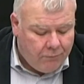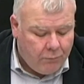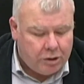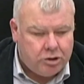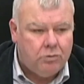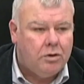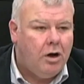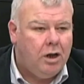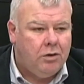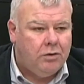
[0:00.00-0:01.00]
what you
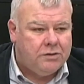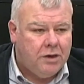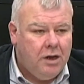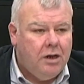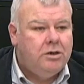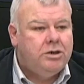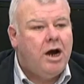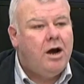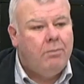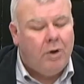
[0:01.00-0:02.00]
call those
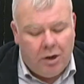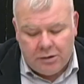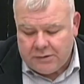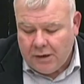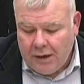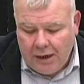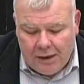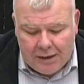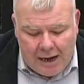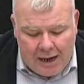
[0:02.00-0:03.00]
charm bogs in
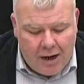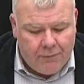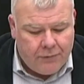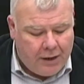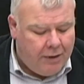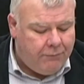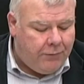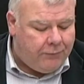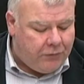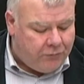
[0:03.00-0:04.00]
the line of the
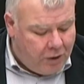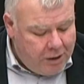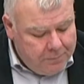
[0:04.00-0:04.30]
53,